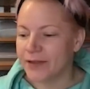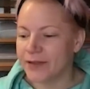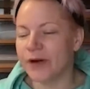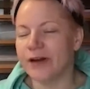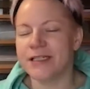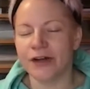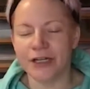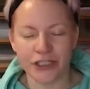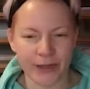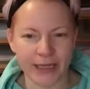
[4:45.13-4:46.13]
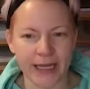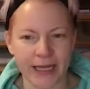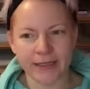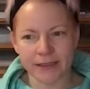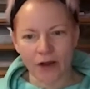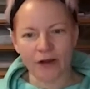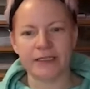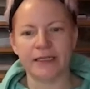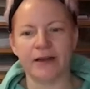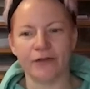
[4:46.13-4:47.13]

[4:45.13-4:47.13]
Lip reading: When I started doing this, I